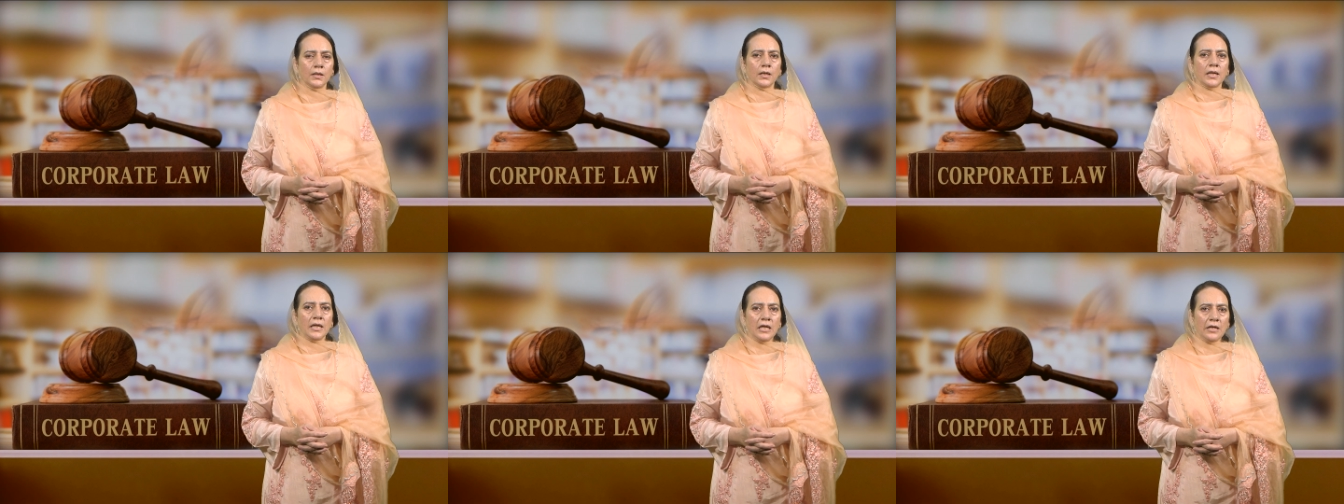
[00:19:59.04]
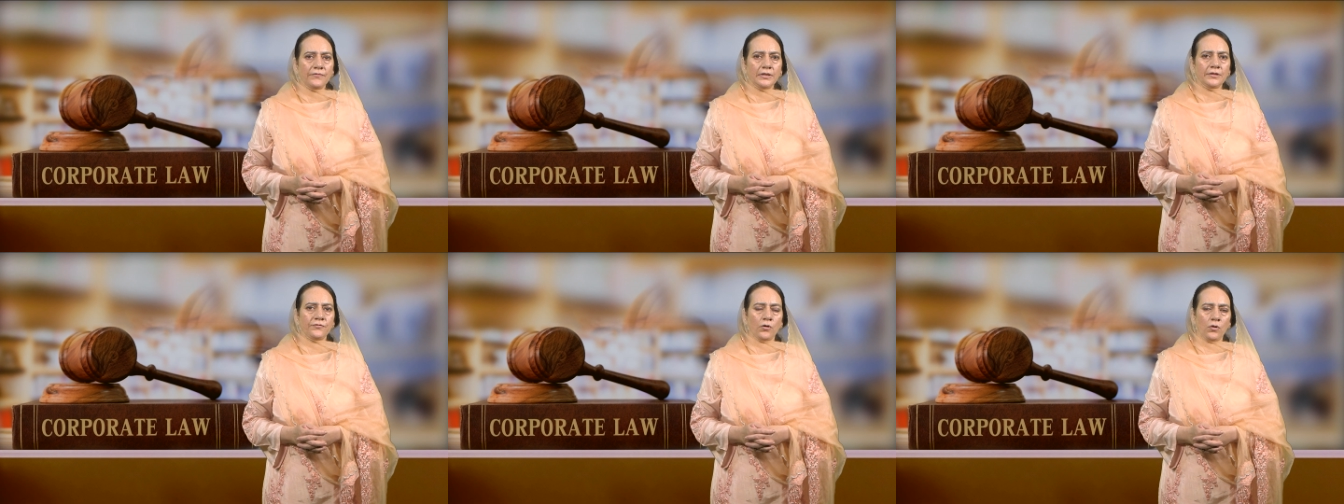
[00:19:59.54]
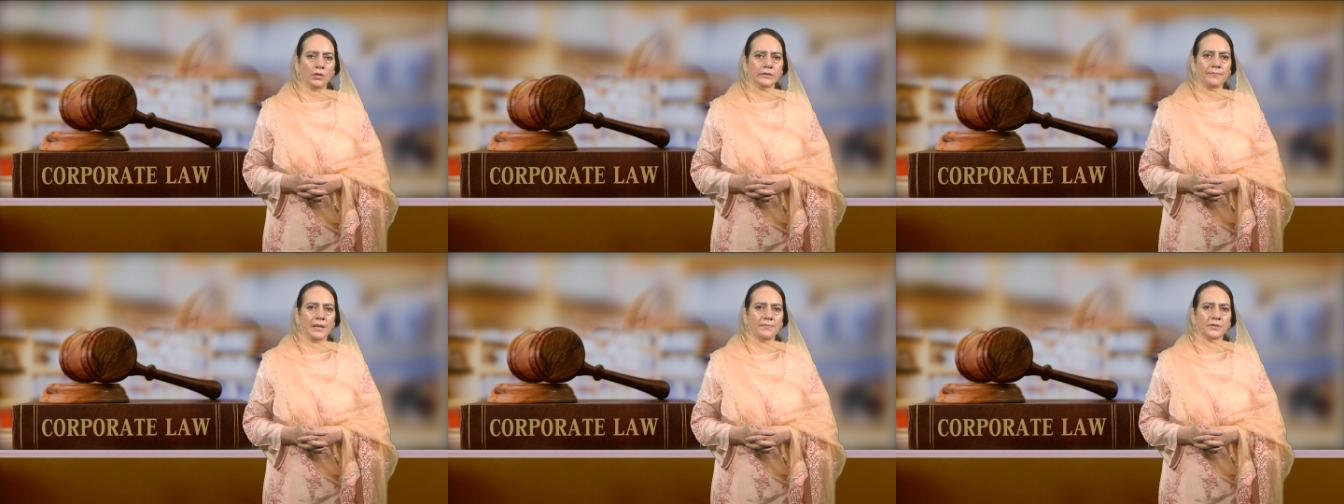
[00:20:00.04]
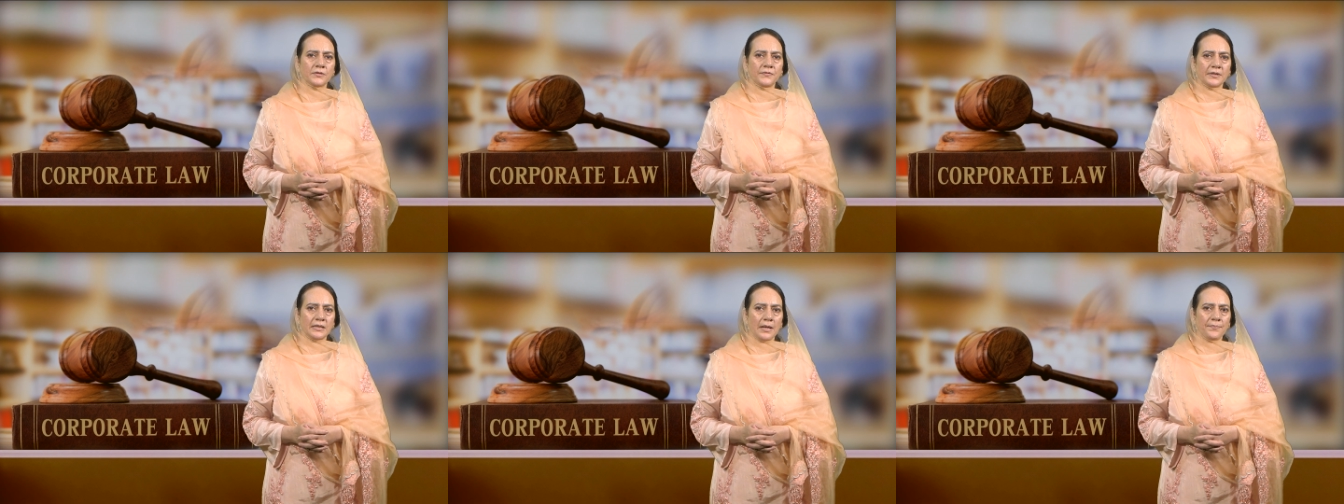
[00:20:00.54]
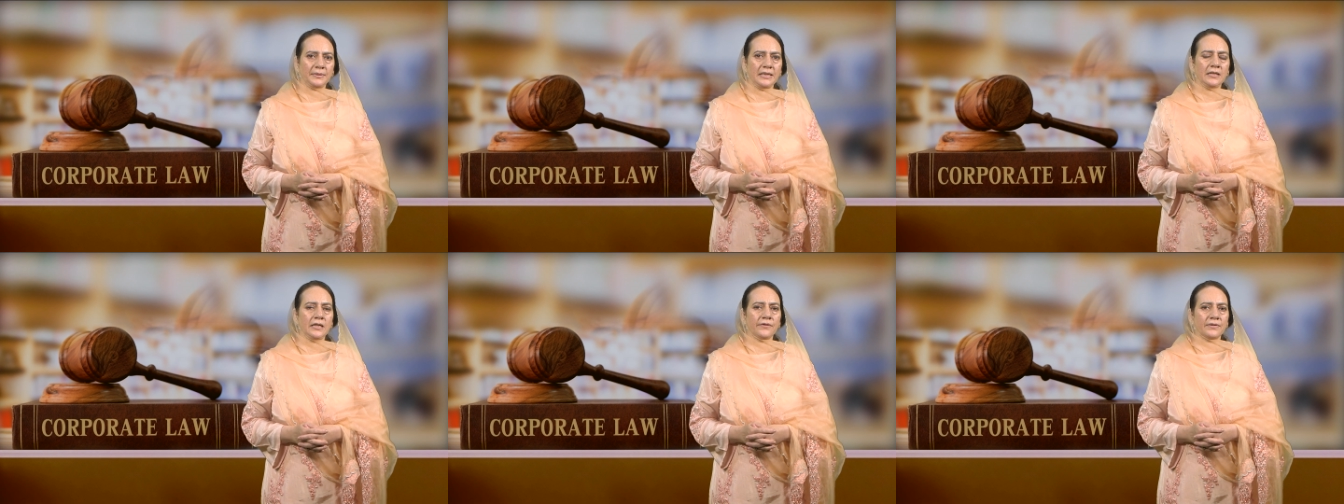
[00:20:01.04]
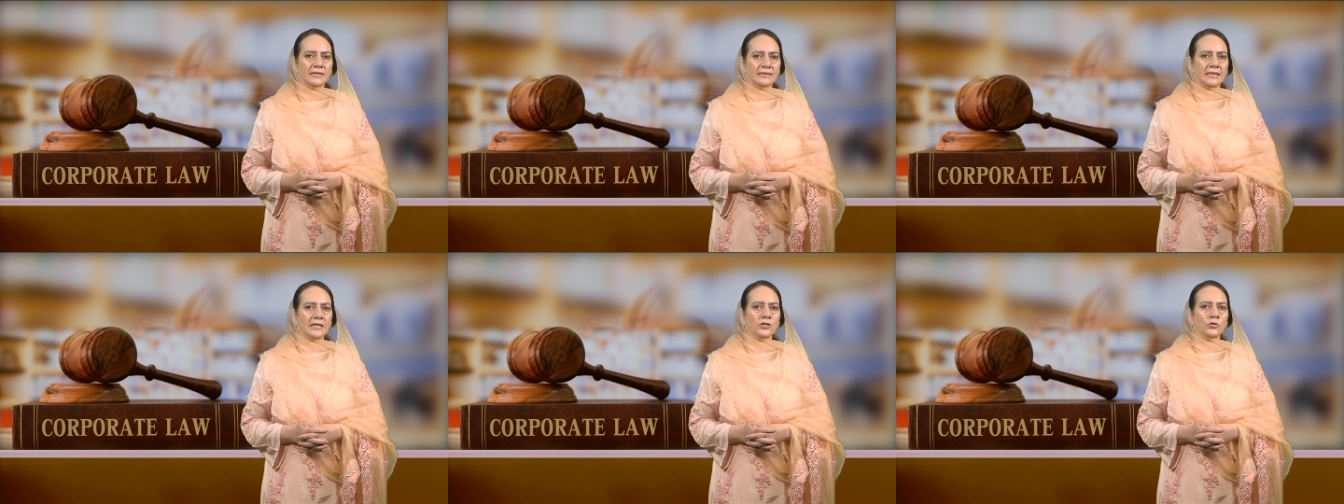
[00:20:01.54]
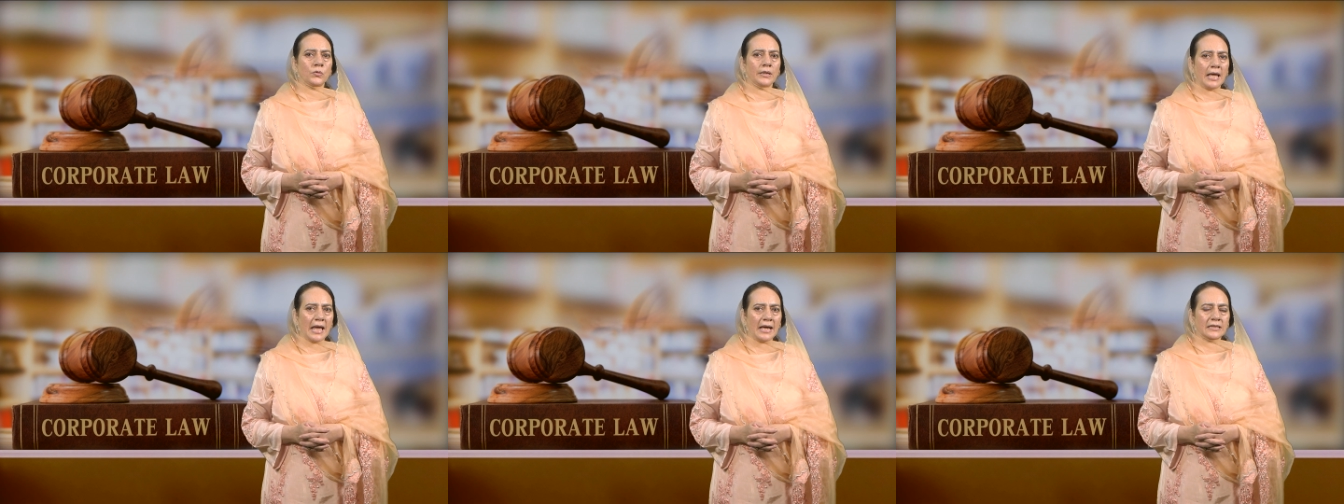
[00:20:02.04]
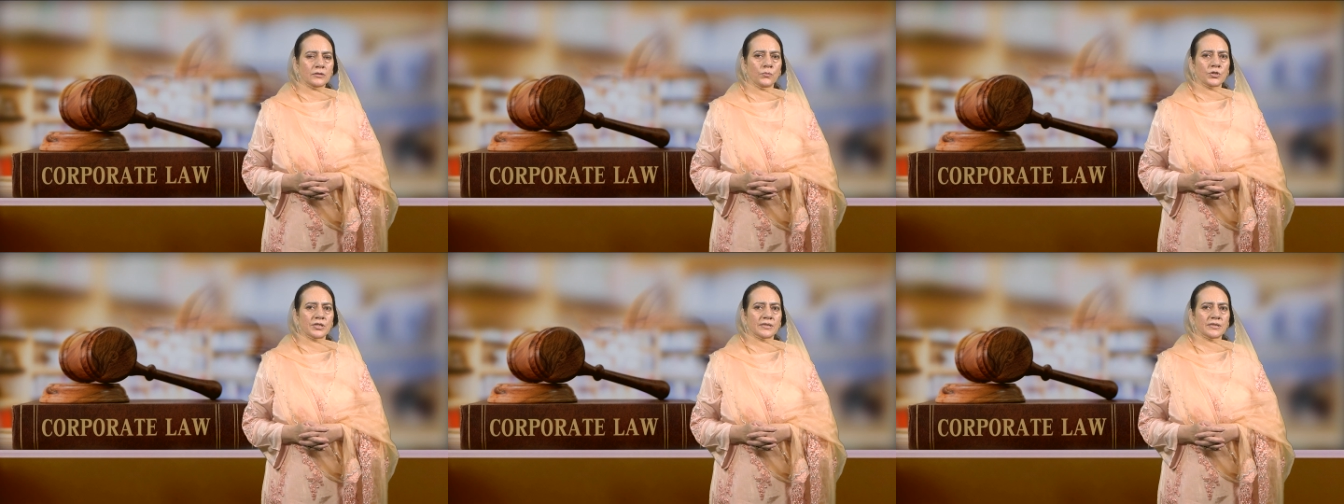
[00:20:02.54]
Even if all the members of the company give assent to an act which is